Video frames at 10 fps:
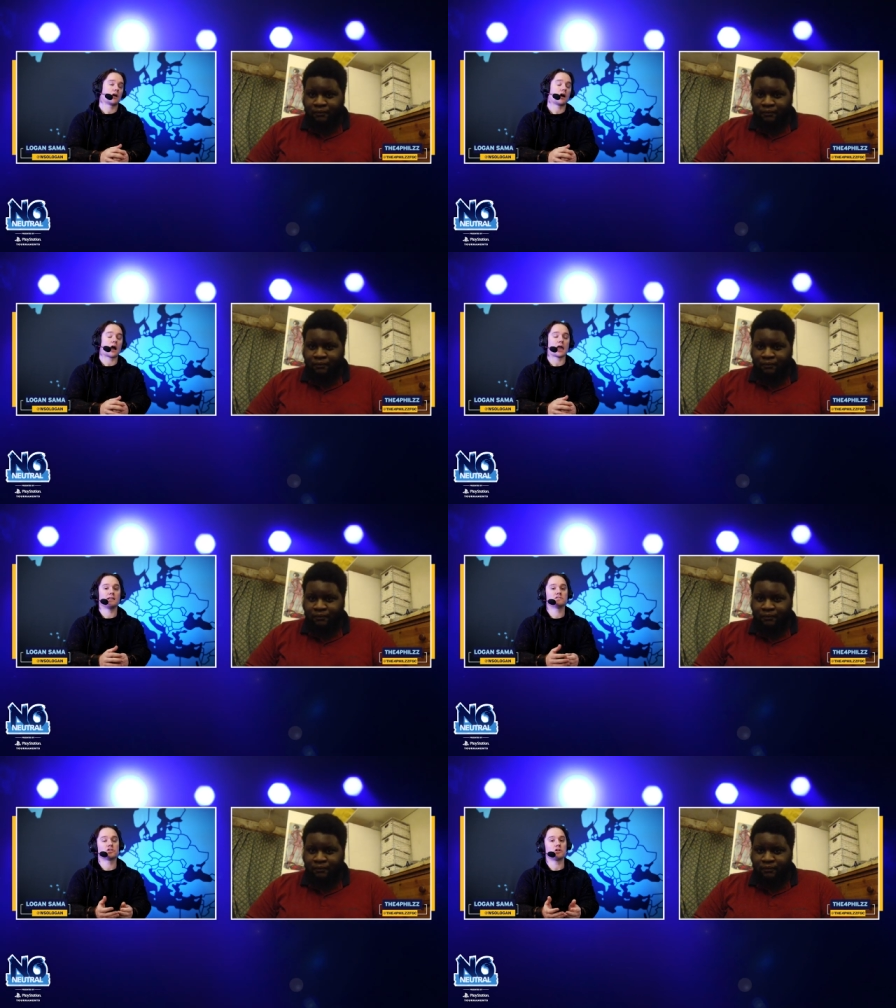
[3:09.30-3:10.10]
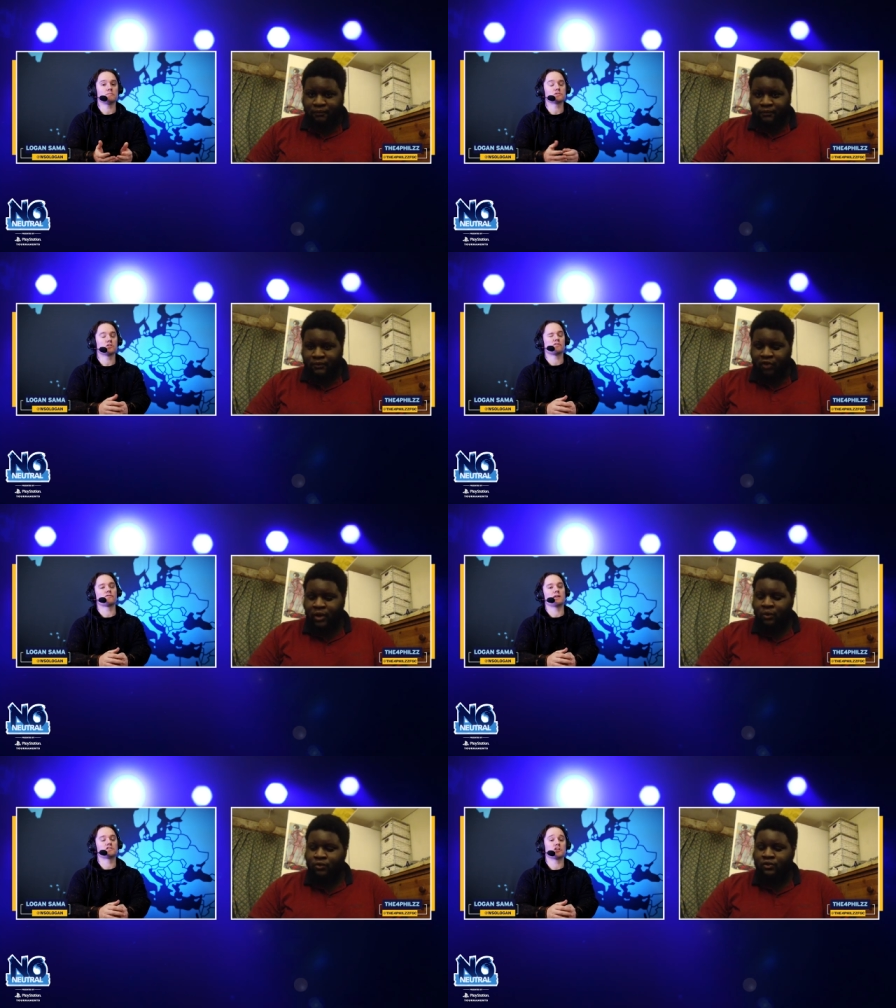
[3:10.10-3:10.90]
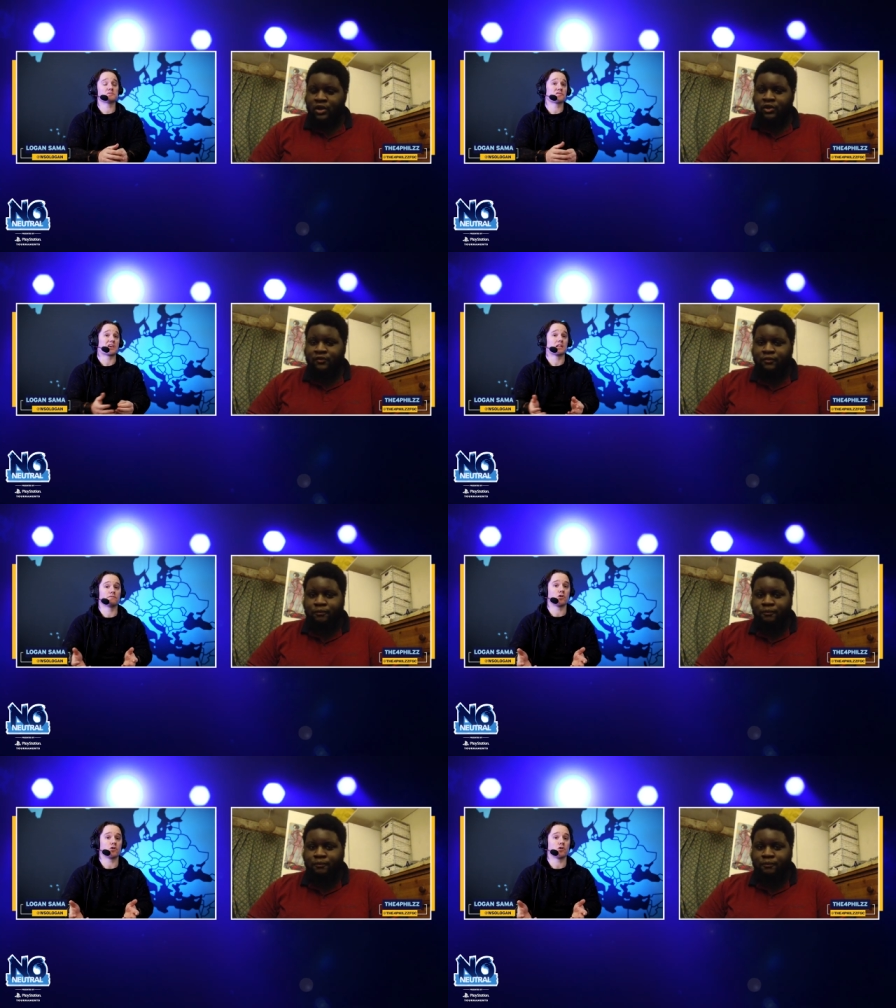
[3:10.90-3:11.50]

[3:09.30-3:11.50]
Uh, That's where in it terms of out. in terms of getting